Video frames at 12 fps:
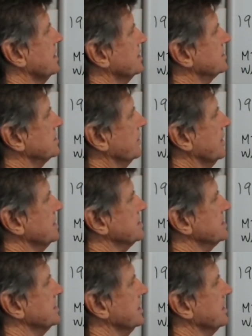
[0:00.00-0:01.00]
so S
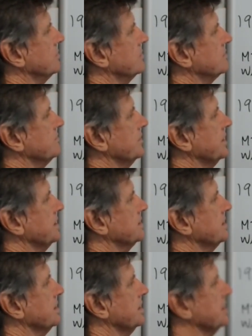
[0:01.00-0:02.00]
equals VT.